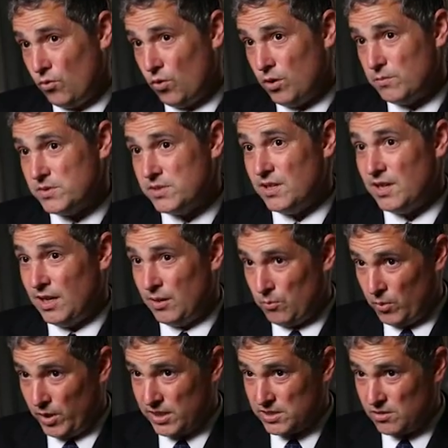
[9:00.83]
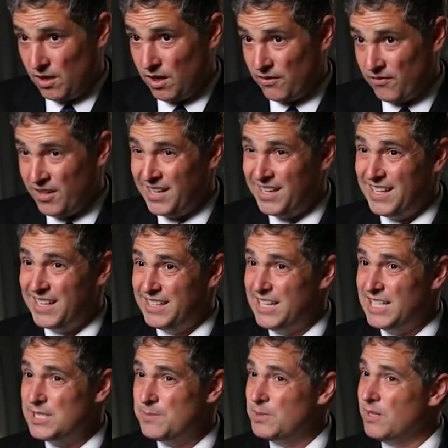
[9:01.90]
forms and breaks off, it
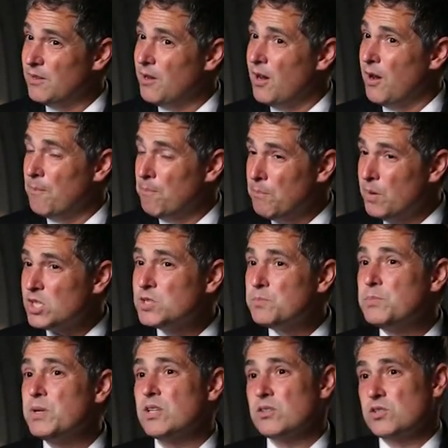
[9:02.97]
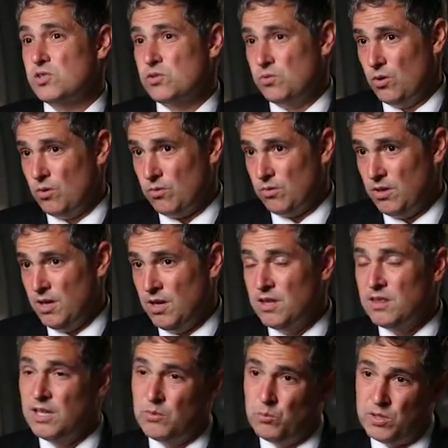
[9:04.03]
tends to be a much bigger stroke
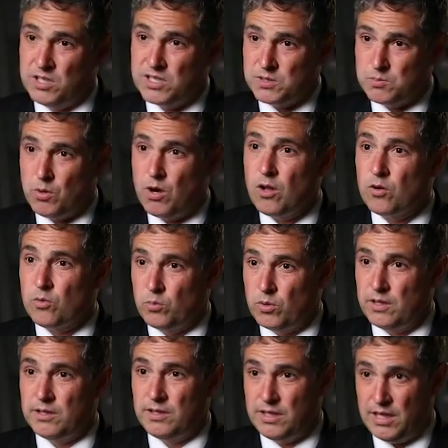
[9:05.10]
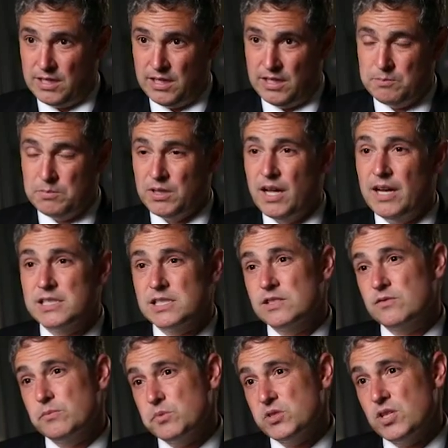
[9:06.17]
than when a smaller one
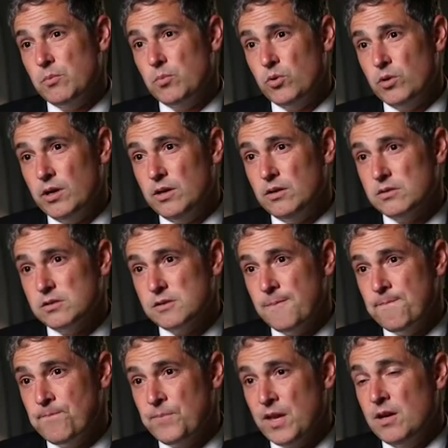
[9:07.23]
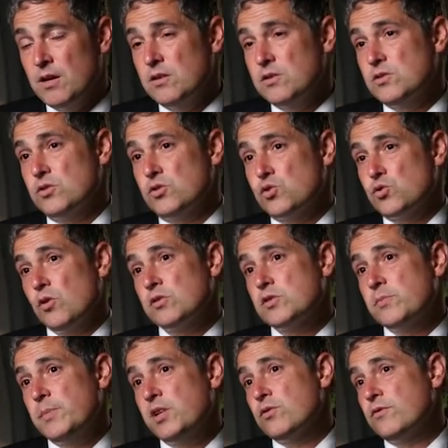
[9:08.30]
embolizes from somewhere else. So
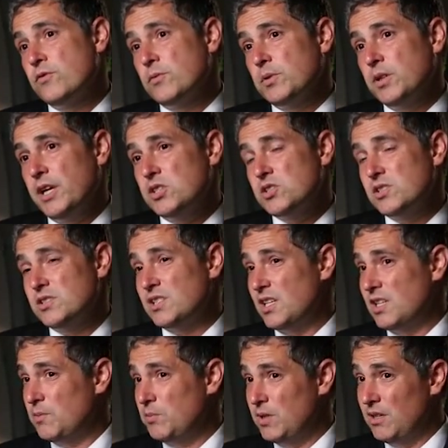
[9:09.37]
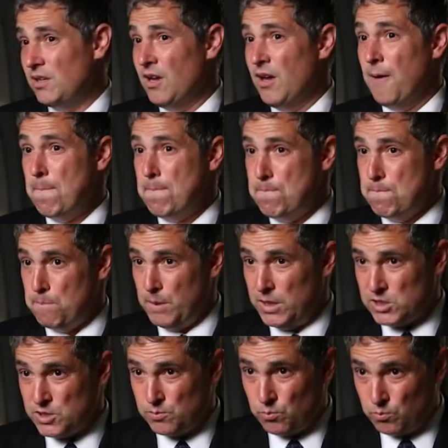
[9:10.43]
strokes from atrial fibrillation tend to be
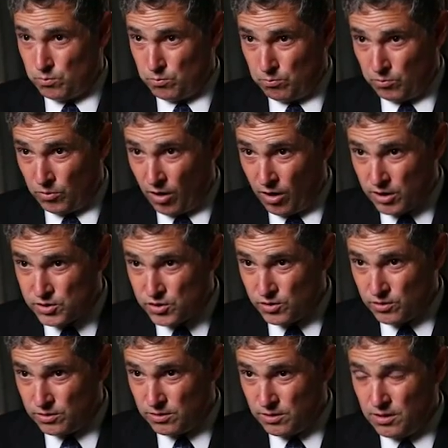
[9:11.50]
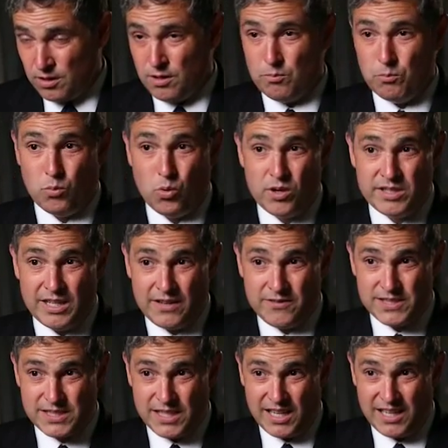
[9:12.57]
much larger, more
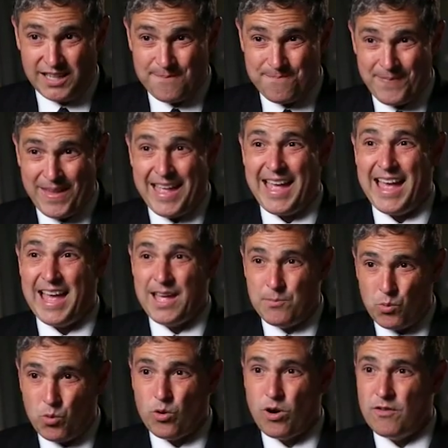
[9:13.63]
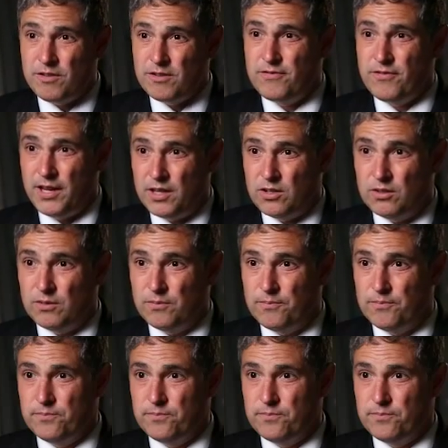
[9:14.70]
devastating, and more often fatal.